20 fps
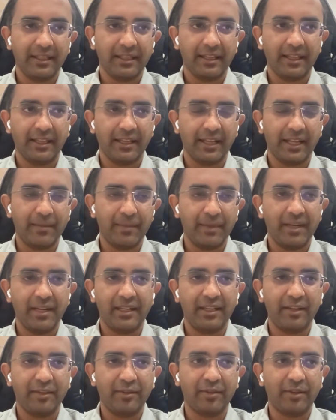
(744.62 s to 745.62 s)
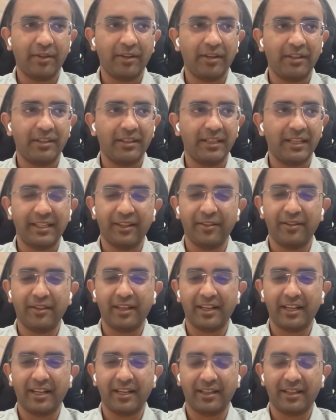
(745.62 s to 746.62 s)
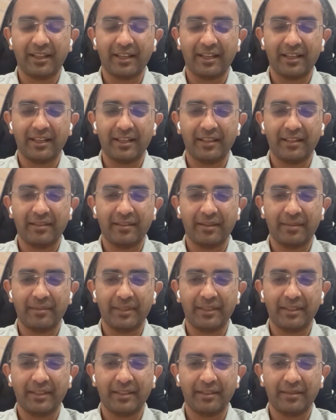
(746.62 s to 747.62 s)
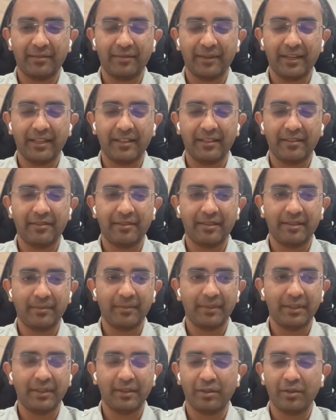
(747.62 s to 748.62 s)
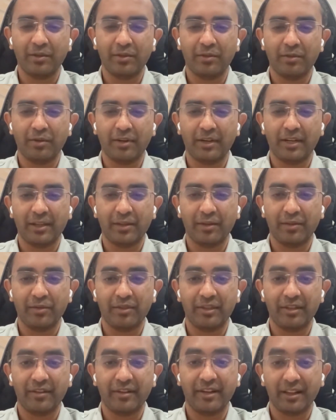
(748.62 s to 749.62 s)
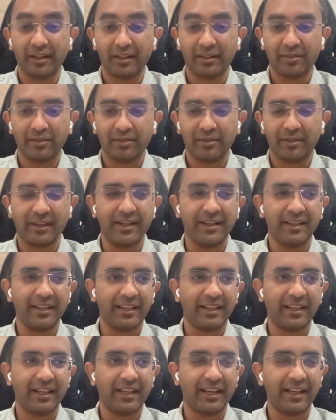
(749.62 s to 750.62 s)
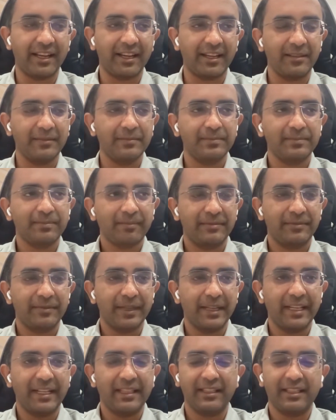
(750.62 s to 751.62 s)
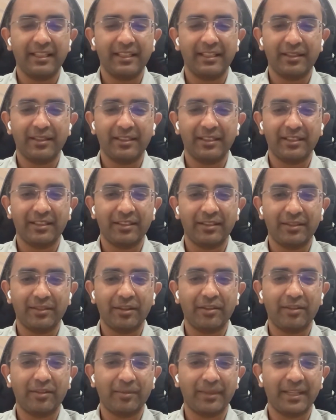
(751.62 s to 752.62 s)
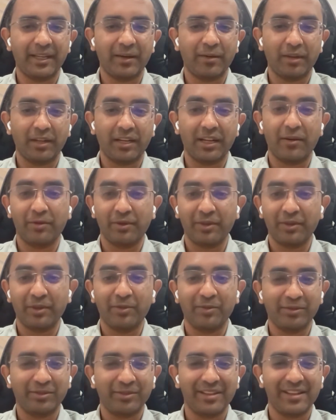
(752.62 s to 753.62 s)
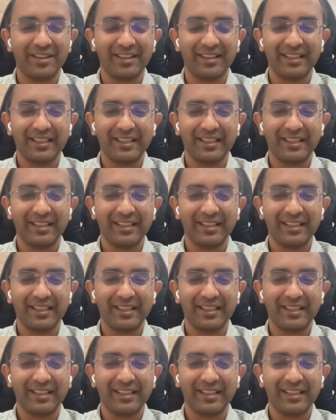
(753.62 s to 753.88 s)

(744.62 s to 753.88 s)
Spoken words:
And I immediately saw a disconnect, and something felt similar to what I used in Redux, right? And I had feeling that this is not something I would love to use